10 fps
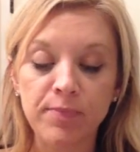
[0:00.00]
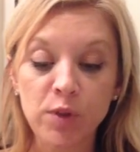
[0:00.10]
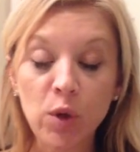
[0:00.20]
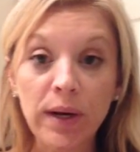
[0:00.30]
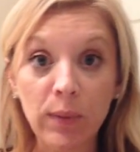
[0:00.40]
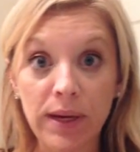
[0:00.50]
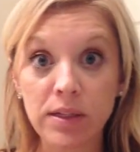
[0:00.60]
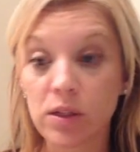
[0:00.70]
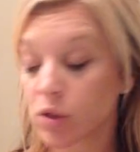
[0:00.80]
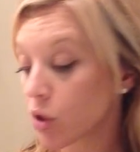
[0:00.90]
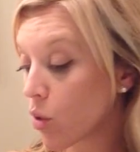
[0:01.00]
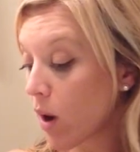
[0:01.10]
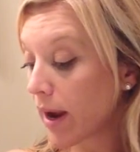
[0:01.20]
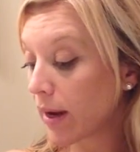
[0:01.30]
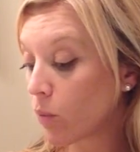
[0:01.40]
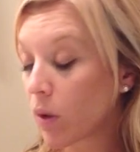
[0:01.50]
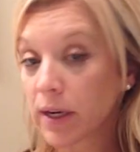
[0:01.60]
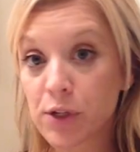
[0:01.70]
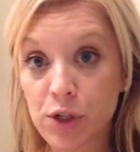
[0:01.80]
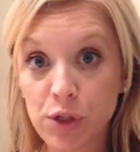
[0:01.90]
So anyways, so I
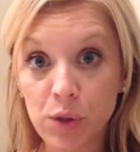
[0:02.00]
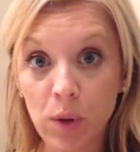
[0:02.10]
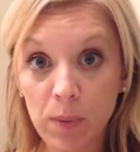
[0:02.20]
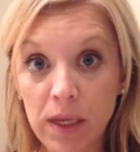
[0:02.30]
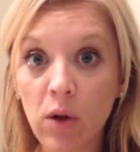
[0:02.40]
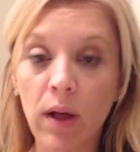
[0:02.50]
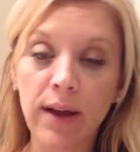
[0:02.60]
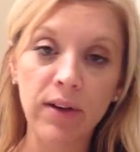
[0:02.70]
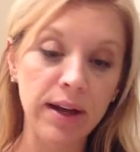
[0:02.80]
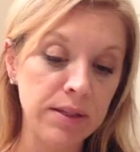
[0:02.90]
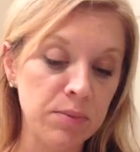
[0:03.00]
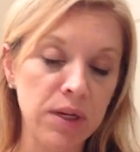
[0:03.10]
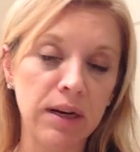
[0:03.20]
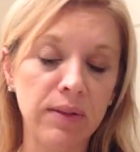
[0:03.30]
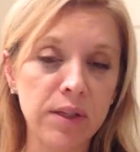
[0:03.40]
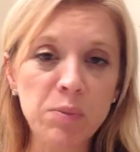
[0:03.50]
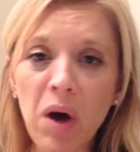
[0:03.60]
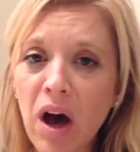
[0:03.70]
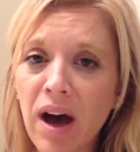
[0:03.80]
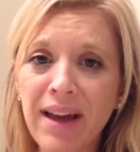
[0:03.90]
wanted to do a peel. I've had some done in the
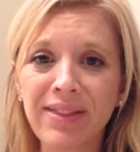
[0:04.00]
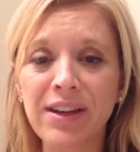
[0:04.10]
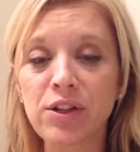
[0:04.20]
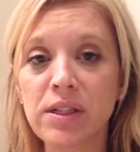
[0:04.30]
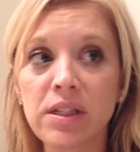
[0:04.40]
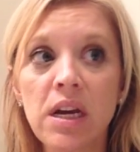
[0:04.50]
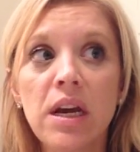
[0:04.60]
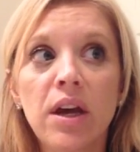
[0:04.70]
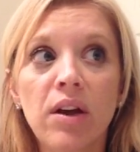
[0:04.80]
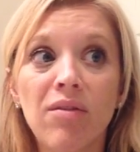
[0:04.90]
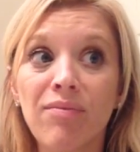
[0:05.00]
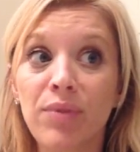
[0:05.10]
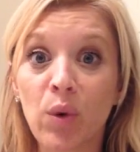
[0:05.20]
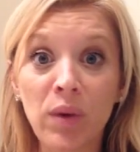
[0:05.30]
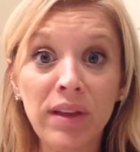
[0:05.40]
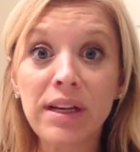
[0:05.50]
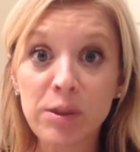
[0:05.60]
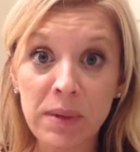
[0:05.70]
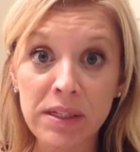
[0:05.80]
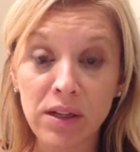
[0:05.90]
spa, and they're really
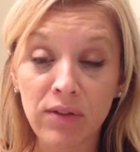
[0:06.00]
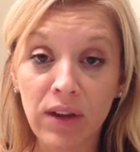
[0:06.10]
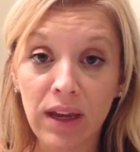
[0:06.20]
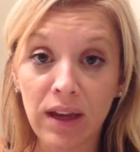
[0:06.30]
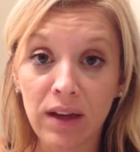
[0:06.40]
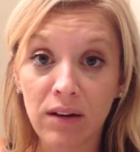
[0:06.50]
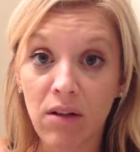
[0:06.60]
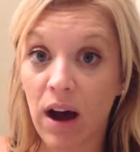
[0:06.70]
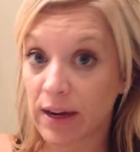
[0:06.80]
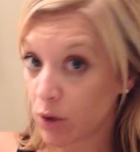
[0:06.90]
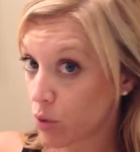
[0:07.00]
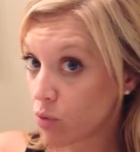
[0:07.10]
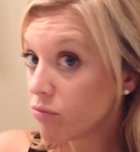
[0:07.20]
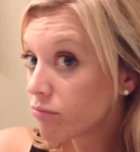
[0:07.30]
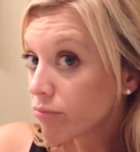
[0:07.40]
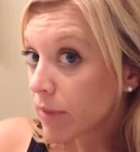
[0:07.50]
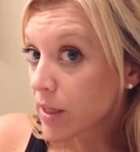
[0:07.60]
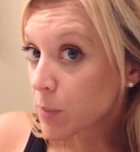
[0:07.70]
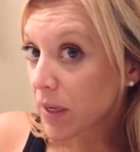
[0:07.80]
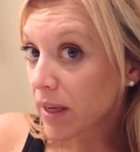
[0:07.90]
expensive. And I know
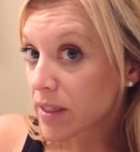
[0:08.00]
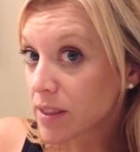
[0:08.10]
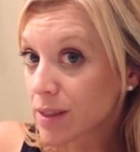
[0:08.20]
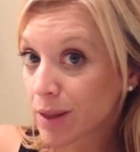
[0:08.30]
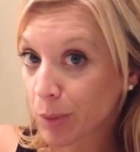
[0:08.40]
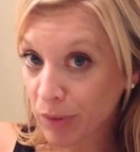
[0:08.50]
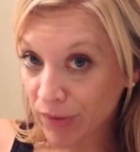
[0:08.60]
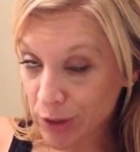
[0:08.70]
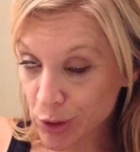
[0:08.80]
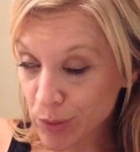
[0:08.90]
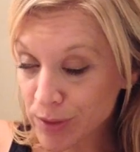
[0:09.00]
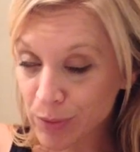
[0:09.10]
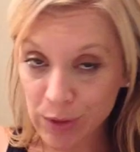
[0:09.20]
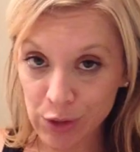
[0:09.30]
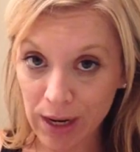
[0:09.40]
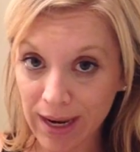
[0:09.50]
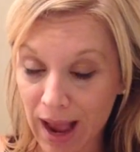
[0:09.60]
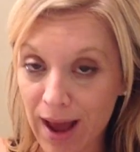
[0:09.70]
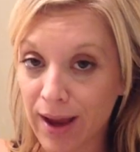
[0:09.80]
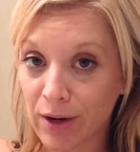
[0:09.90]
it's because they're professionals, which I
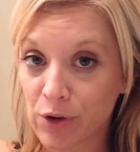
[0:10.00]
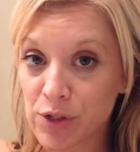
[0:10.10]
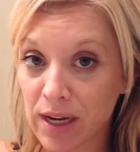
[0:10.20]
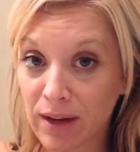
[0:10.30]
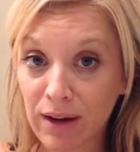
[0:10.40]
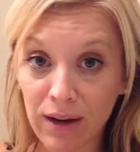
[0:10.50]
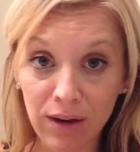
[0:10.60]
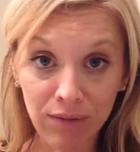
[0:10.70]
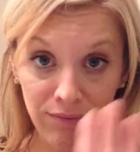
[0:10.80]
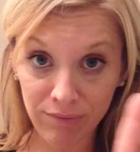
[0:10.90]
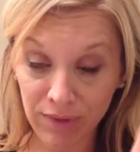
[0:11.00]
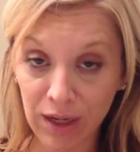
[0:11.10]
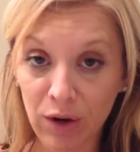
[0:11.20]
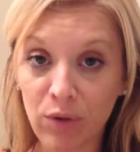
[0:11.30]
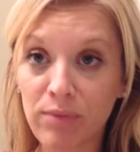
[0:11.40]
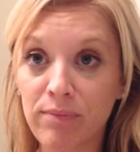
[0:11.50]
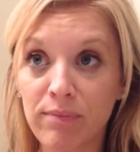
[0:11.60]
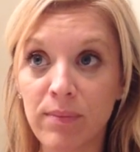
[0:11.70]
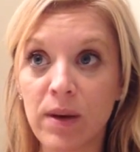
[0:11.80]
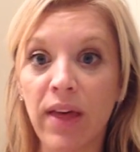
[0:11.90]
get, I understand, and you know,
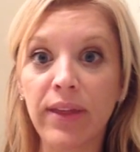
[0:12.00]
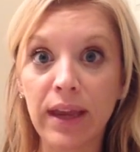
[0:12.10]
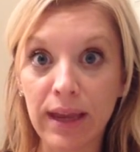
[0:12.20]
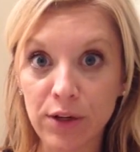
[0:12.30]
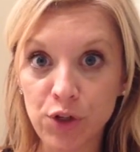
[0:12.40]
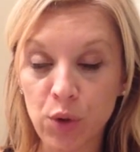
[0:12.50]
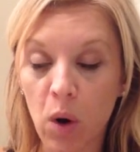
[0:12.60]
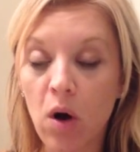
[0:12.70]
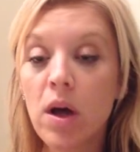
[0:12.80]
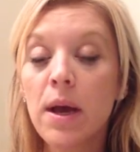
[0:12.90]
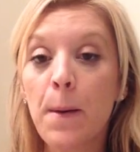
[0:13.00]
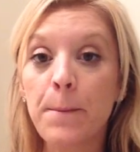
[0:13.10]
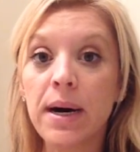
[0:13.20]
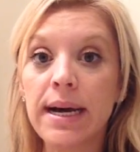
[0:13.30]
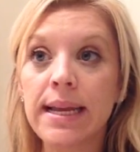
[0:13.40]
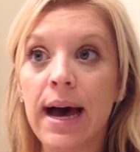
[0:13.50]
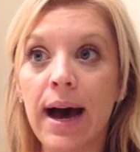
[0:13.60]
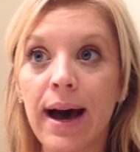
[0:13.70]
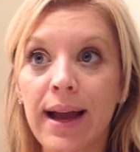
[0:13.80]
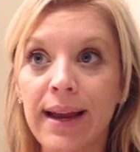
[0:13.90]
nothing against you all, but
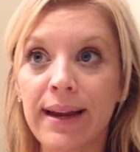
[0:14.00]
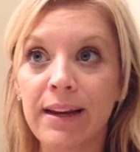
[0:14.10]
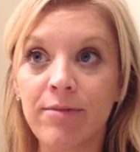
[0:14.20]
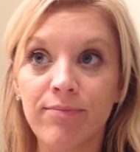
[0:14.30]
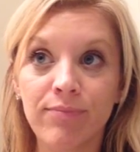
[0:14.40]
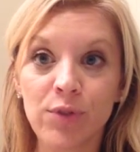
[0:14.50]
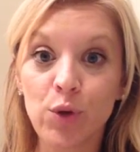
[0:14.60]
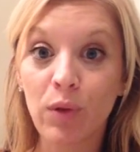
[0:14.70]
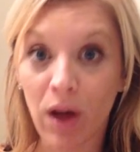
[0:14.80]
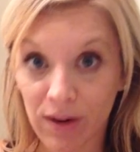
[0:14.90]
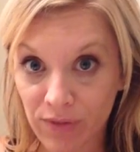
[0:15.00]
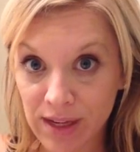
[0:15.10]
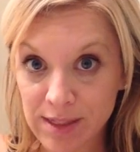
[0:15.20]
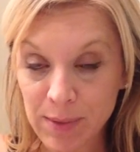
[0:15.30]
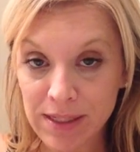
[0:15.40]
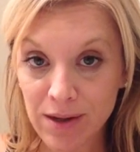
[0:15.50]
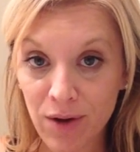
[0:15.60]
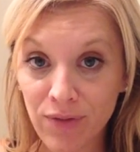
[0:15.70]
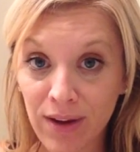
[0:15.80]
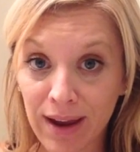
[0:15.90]
I do a lot of things
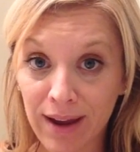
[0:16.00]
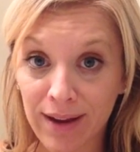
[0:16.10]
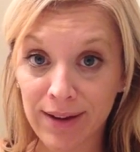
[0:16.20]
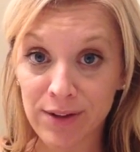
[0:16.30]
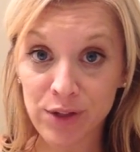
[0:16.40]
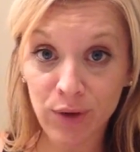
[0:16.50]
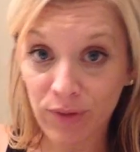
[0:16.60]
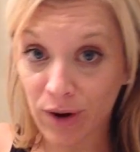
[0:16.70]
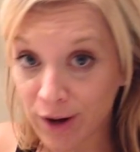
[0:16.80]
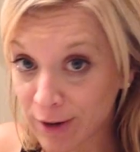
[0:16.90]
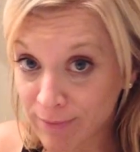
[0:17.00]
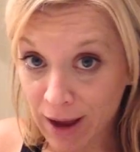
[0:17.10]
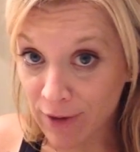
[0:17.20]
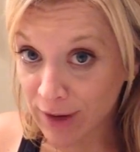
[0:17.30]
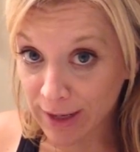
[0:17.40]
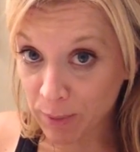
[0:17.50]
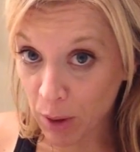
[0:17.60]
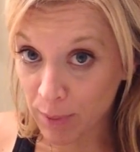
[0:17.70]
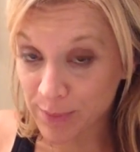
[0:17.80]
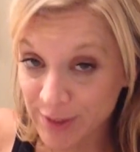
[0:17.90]
myself, and so far haven't had any
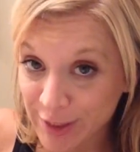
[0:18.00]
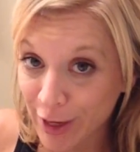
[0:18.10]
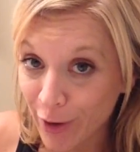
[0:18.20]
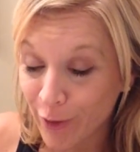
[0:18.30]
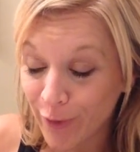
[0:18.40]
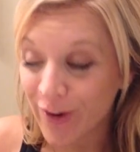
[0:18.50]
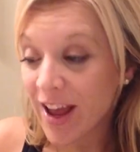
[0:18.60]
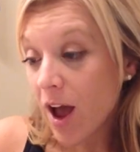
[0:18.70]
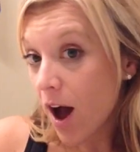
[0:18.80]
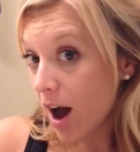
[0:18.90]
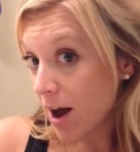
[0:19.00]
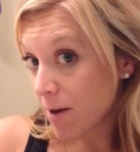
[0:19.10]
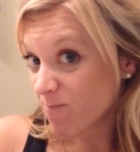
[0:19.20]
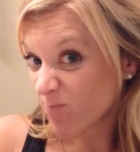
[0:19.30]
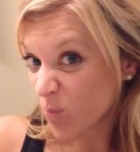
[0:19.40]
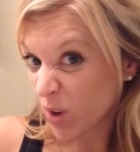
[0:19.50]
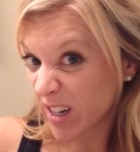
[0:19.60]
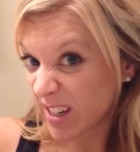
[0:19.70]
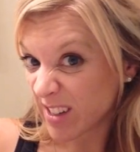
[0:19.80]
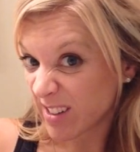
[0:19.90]
problems. So we're
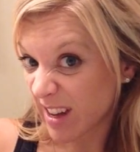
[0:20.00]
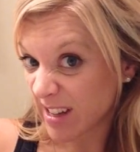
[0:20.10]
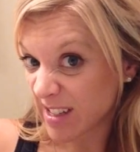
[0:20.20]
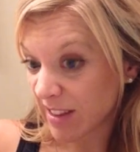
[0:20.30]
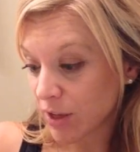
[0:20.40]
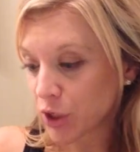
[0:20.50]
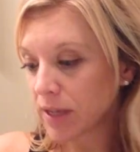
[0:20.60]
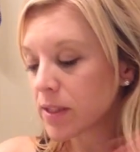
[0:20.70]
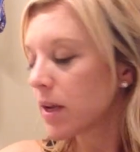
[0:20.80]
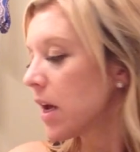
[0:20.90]
gonna kind of take that chance.